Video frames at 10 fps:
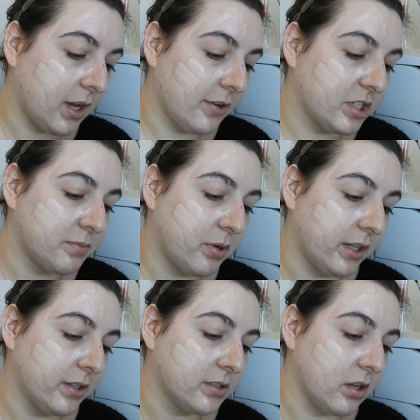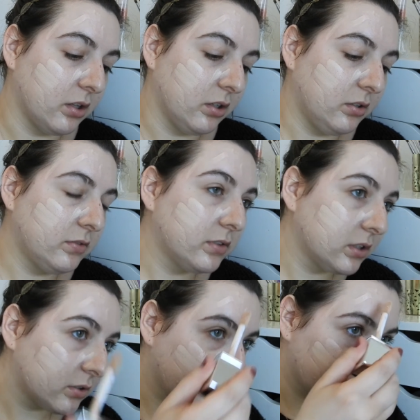kind of just putting this all
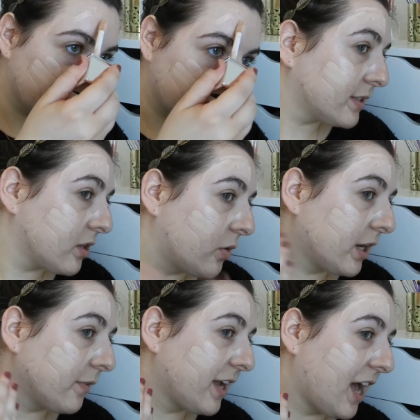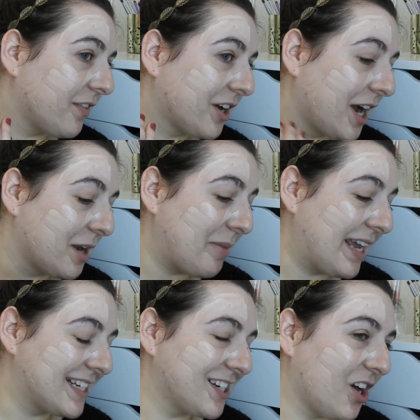over. So here we have it kind of
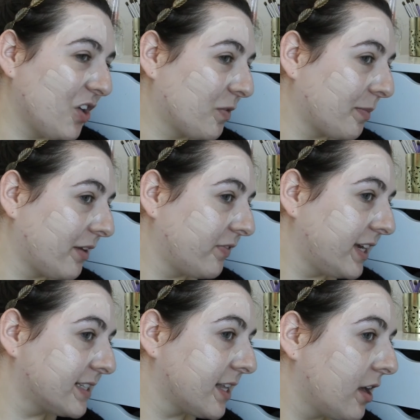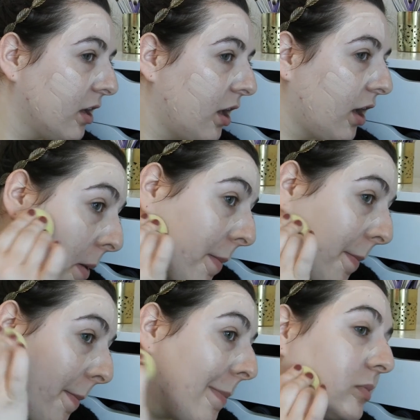painted all over my face.
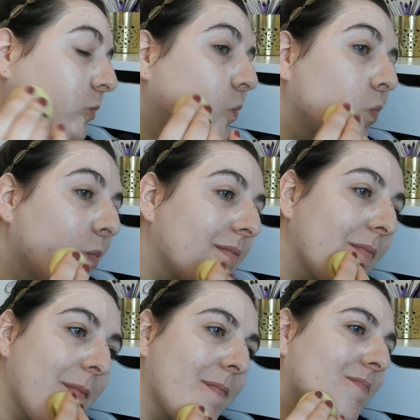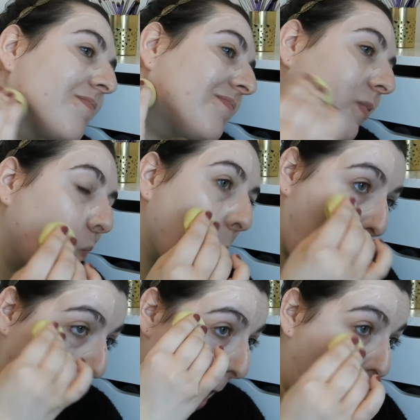I'm not sure if the shade
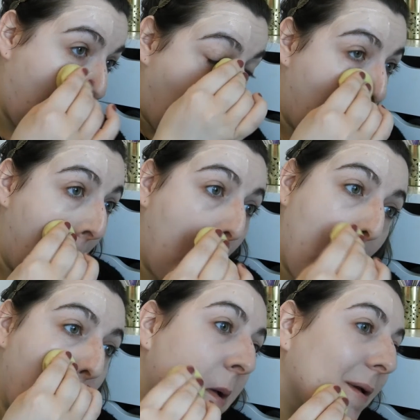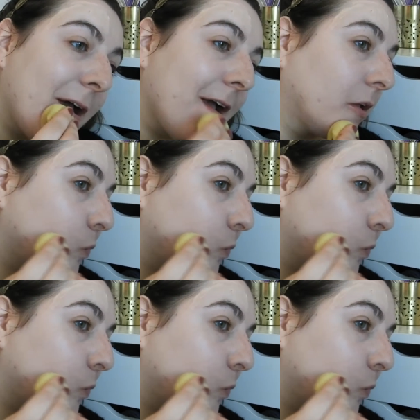match is going to be a little bit